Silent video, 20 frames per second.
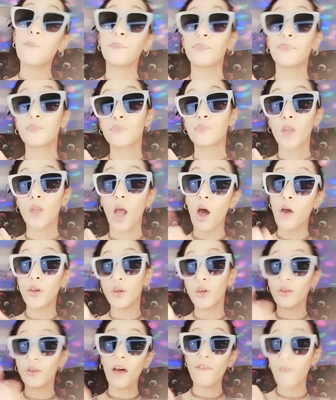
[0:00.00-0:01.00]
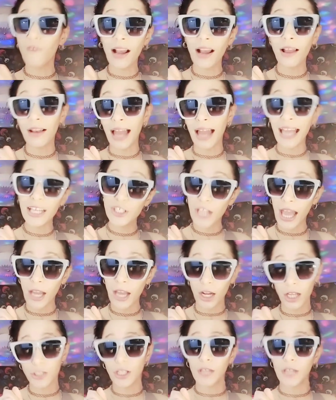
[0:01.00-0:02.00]
Oh, you not follow, like, share,
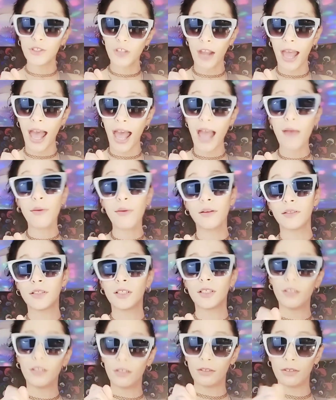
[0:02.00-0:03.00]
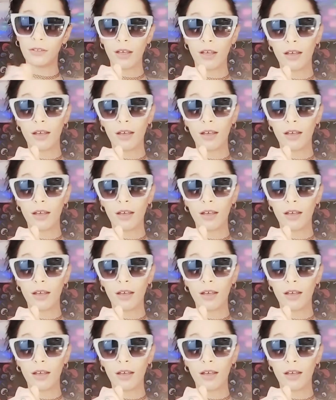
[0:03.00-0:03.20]
subscribe? You know?